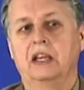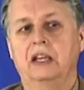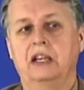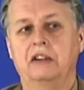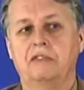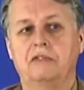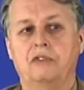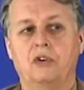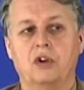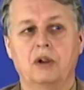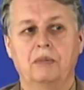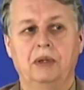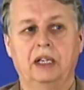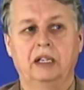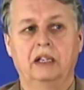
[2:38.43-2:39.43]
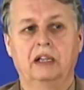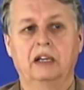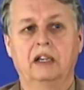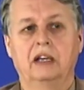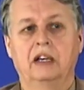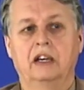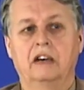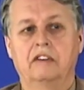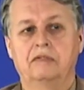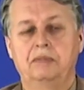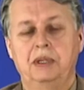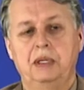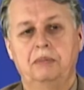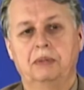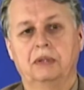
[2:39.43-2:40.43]
informing of
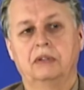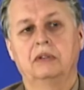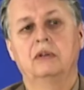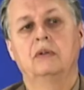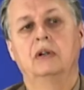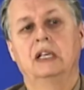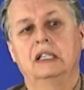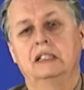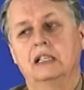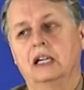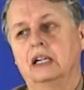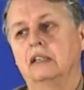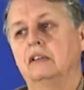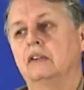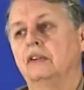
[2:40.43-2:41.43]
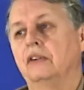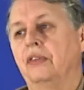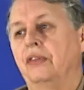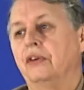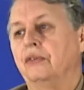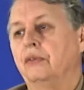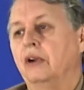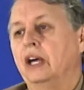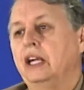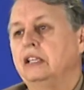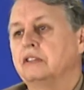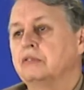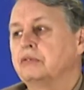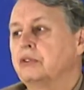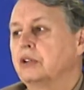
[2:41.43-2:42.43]
people who had not earned the right
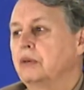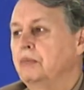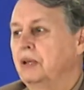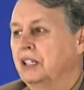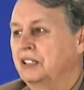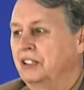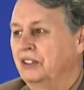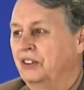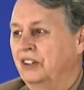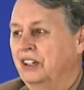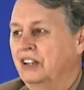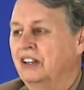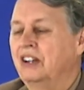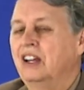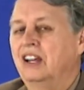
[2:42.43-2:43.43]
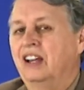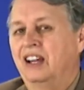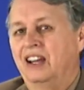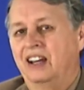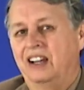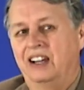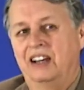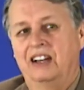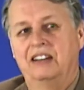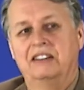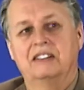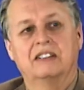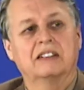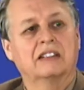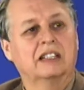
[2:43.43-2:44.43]
for a metanoia
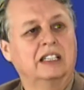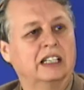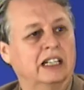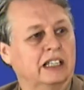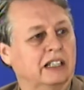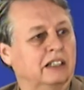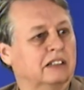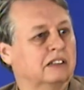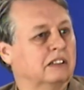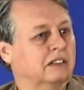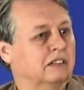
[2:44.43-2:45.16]
and got it